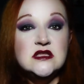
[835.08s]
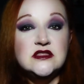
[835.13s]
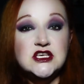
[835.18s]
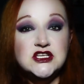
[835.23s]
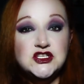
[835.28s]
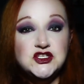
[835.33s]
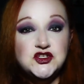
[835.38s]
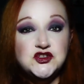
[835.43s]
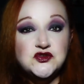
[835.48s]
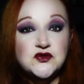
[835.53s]
The
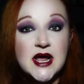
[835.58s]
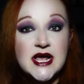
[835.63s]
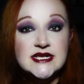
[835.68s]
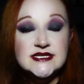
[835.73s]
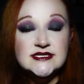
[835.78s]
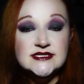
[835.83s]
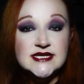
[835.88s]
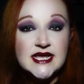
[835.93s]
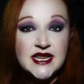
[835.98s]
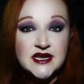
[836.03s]

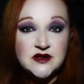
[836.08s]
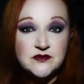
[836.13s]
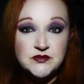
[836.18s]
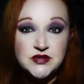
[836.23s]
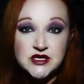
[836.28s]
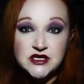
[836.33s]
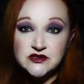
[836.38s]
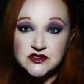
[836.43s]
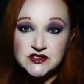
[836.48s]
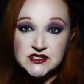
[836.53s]
stress and
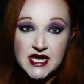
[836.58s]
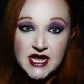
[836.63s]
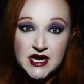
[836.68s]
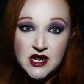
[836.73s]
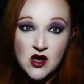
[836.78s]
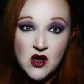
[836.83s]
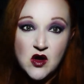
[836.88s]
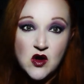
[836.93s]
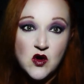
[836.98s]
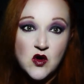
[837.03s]
abuse at
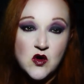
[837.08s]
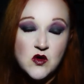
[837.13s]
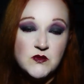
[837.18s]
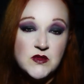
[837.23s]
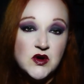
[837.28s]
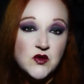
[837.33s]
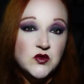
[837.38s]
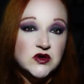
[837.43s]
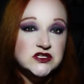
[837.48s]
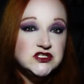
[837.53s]

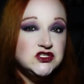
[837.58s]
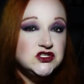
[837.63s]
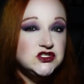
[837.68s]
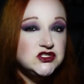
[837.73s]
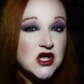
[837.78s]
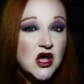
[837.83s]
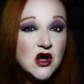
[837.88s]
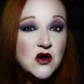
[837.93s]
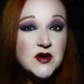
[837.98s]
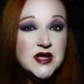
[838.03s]
home was
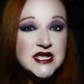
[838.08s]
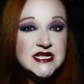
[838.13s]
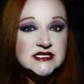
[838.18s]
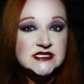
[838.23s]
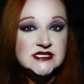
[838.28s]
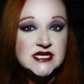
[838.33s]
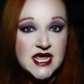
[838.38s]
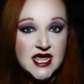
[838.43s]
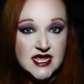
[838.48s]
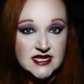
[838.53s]
so
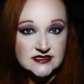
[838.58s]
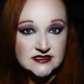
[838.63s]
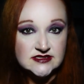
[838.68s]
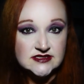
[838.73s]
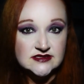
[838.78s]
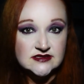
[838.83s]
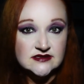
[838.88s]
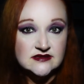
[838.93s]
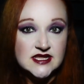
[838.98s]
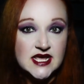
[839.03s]

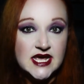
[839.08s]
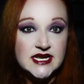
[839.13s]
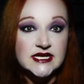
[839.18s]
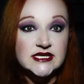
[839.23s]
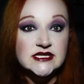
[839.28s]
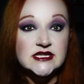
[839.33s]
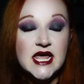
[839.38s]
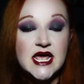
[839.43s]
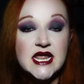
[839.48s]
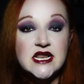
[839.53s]
intense that
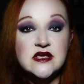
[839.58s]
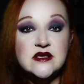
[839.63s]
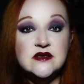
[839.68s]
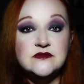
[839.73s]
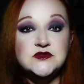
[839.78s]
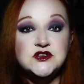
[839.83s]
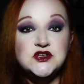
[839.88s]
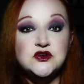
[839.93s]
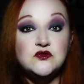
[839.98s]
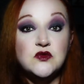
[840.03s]
it led
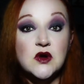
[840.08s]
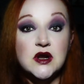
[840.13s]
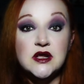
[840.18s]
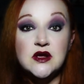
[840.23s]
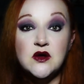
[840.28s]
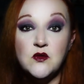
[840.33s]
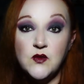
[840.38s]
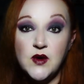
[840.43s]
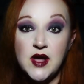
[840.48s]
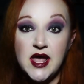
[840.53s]
him to
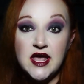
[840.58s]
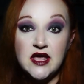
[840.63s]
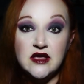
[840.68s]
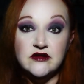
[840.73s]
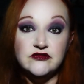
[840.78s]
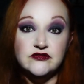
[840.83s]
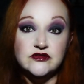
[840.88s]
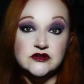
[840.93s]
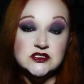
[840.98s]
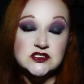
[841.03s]
running away
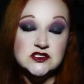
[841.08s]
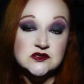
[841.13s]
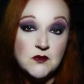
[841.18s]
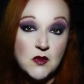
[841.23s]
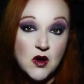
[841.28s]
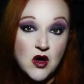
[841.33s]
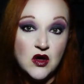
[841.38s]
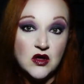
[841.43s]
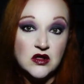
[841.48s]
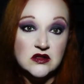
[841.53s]
for
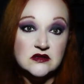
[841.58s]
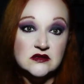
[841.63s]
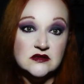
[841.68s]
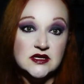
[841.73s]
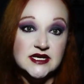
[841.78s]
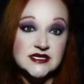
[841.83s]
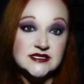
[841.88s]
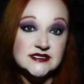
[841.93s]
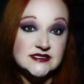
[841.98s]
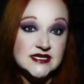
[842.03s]
small,
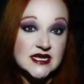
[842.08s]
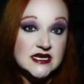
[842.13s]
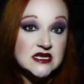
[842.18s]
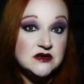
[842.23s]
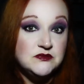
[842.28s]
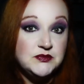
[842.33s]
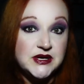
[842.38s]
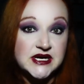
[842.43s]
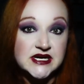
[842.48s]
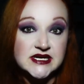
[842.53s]

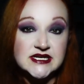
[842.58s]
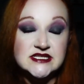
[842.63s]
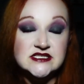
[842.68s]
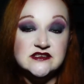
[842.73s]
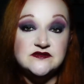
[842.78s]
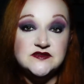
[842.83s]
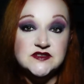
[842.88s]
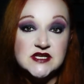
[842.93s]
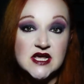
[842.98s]
extended periods of